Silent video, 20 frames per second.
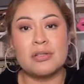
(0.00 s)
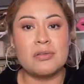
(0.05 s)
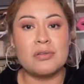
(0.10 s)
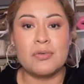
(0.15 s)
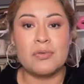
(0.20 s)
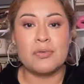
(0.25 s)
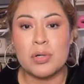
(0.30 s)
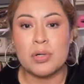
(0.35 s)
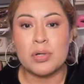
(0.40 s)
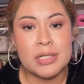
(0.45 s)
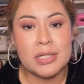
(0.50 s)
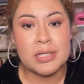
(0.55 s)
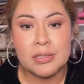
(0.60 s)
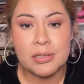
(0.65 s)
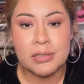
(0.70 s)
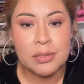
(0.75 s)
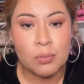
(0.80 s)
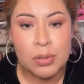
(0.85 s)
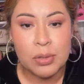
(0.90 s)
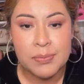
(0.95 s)
it for what it is
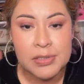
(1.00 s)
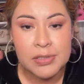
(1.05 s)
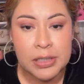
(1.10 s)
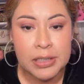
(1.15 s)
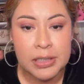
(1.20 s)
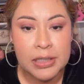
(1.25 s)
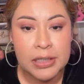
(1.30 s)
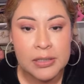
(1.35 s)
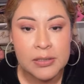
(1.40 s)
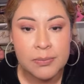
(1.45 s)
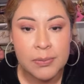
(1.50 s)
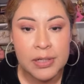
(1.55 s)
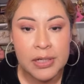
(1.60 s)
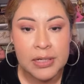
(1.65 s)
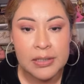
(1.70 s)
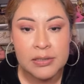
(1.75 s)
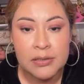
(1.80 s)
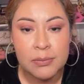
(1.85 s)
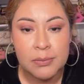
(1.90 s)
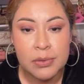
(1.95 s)
on the website. Kate Spade
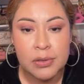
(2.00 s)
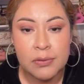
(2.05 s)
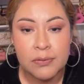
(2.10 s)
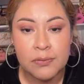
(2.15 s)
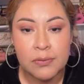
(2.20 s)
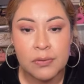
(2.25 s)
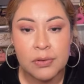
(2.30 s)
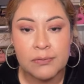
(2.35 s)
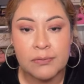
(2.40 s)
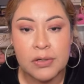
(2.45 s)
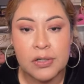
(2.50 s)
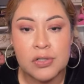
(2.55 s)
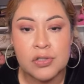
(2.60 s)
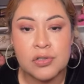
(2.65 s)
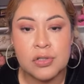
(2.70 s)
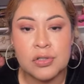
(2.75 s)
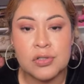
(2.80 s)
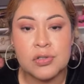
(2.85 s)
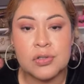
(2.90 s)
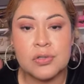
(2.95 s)
has some beautiful and very
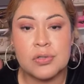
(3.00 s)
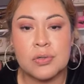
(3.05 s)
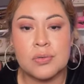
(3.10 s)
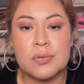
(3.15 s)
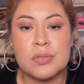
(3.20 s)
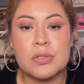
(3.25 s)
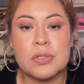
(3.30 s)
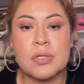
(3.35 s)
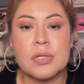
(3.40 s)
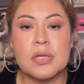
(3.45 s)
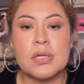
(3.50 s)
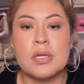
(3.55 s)
structured totes.